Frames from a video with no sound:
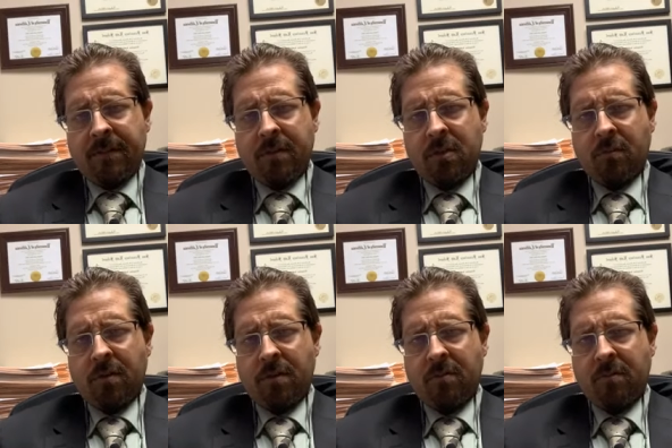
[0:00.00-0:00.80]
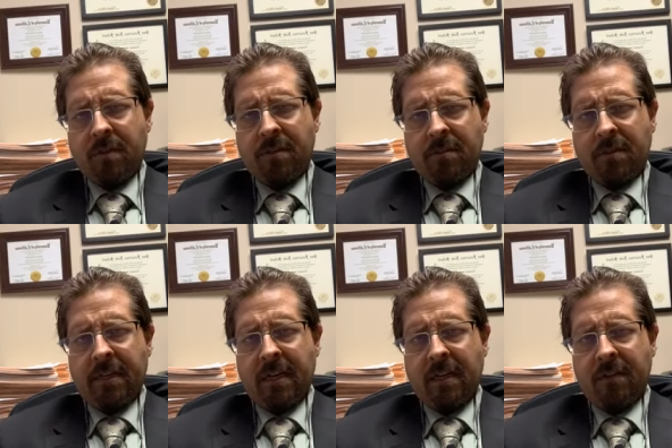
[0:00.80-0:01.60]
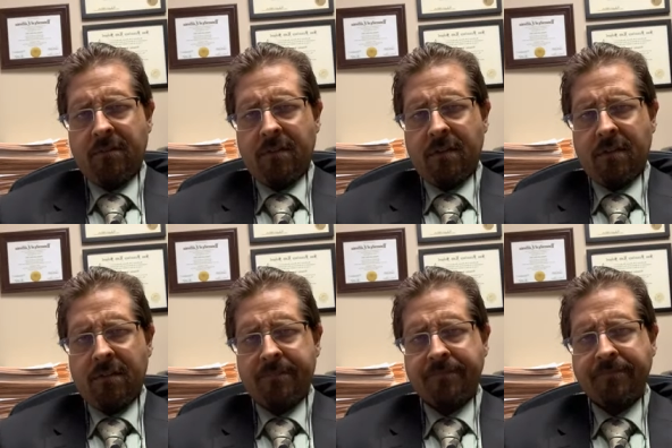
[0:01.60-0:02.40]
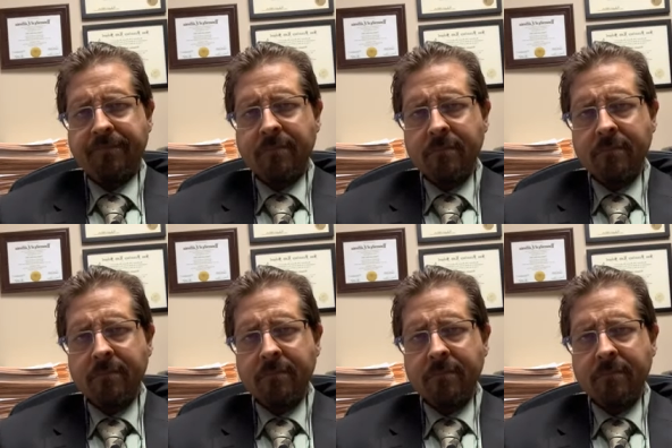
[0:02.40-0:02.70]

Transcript: This is where you would basically have, um,